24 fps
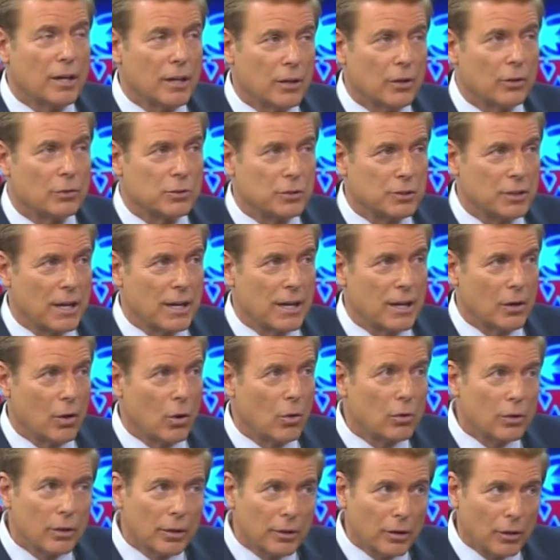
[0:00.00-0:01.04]
stay in
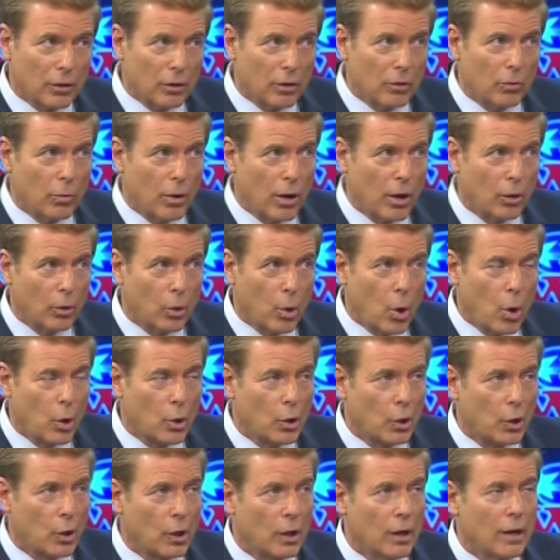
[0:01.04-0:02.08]
Oakland a little while
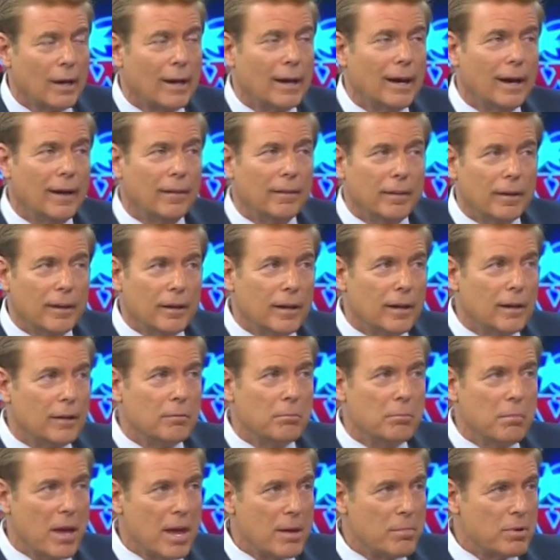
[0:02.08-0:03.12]
longer, and
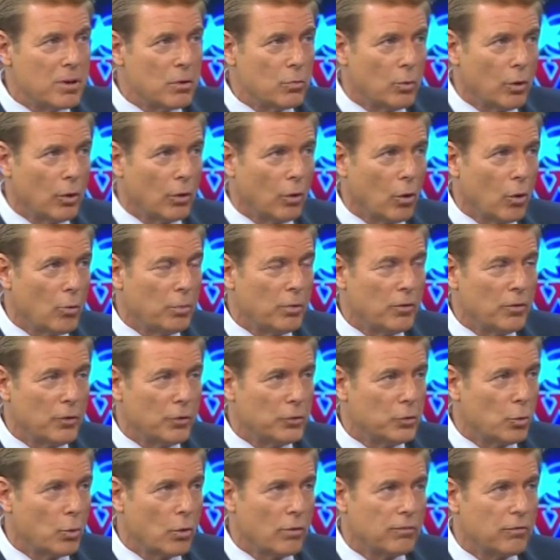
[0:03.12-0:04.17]
then maybe we'll open the
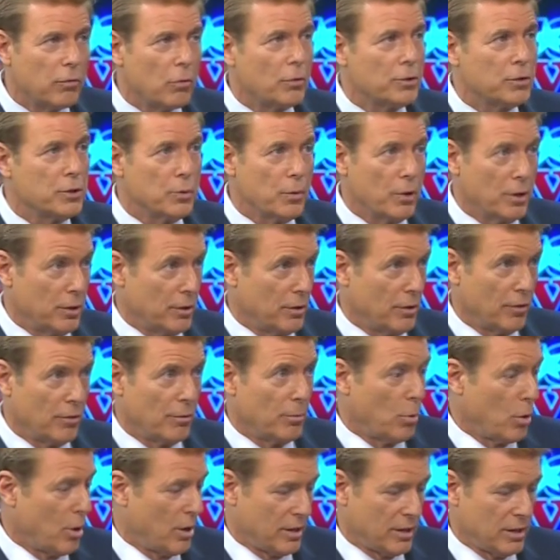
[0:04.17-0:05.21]
door for you in another
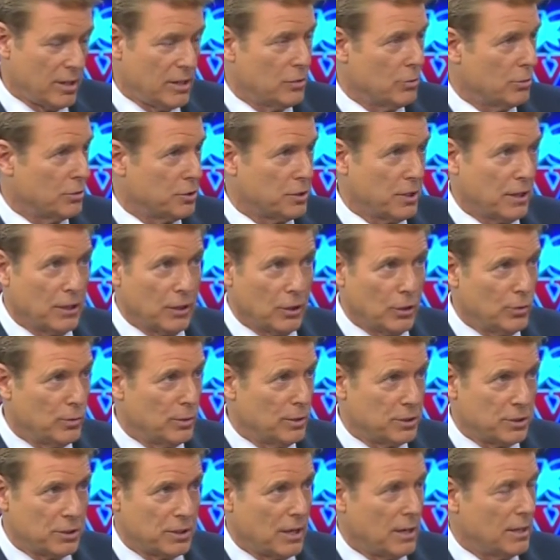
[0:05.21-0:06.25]
market, either St.
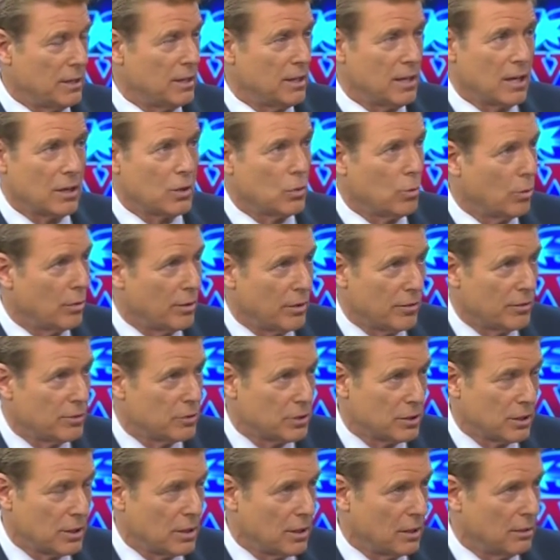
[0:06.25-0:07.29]
Louis, San Diego, or another
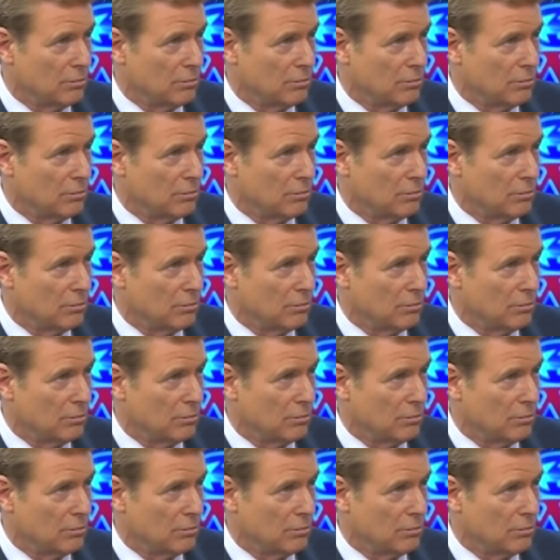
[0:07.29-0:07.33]
city.